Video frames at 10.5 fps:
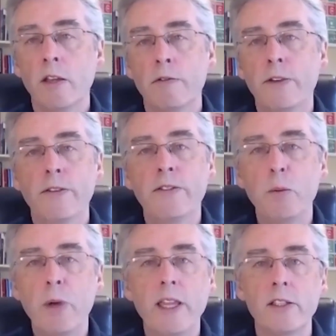50
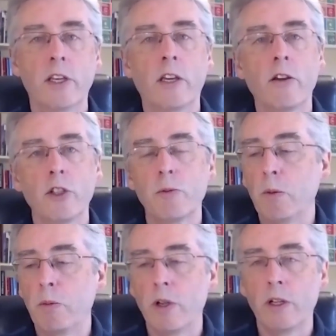pence it cost me
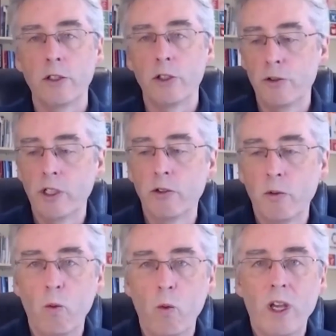to plant a tree, or
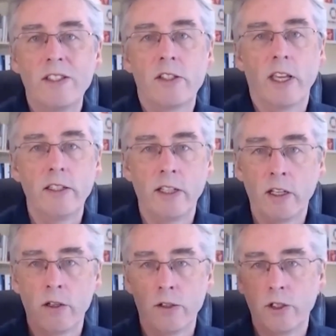the 1 cent
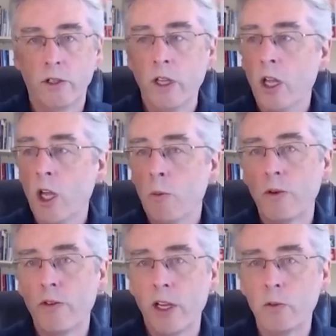it cost to
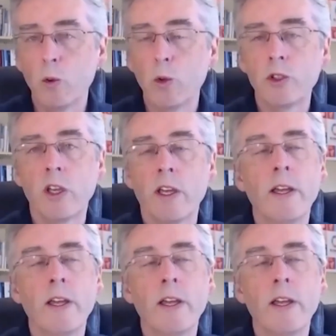provide water.